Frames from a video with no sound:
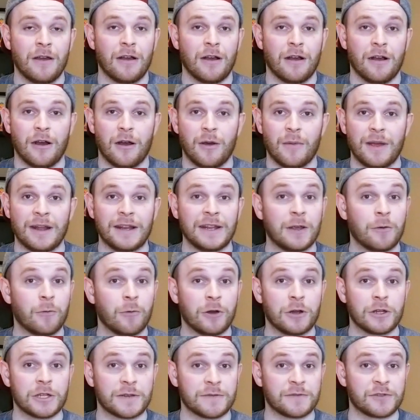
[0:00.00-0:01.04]
any
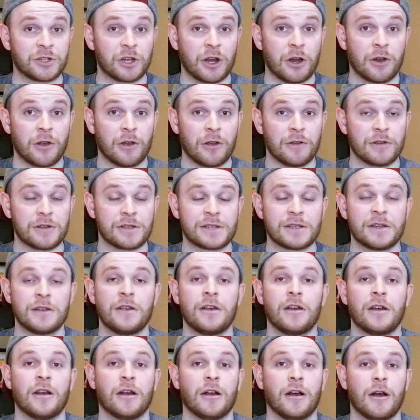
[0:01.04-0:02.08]
awareness of shoutouts
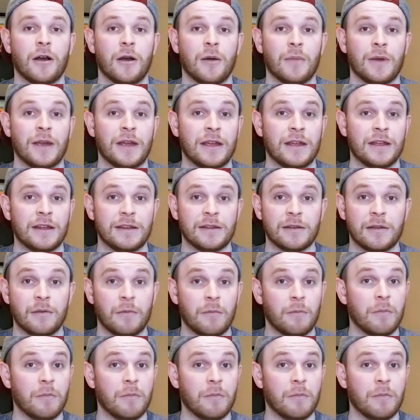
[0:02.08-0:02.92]
and